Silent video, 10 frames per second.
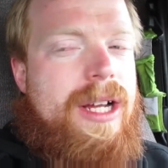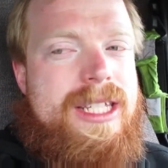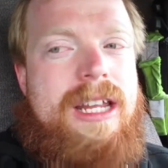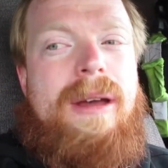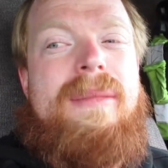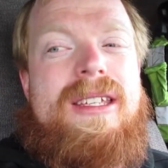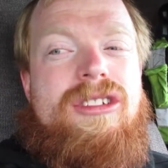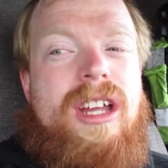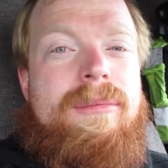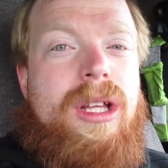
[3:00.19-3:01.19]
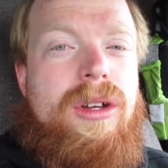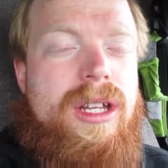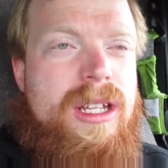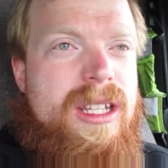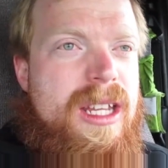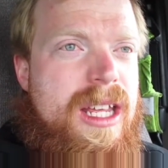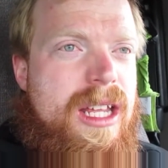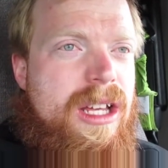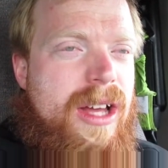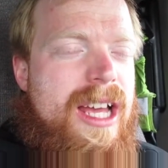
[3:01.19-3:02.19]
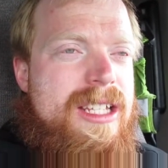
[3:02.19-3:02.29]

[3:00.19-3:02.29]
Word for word: by sending my message I'm loaded, it allows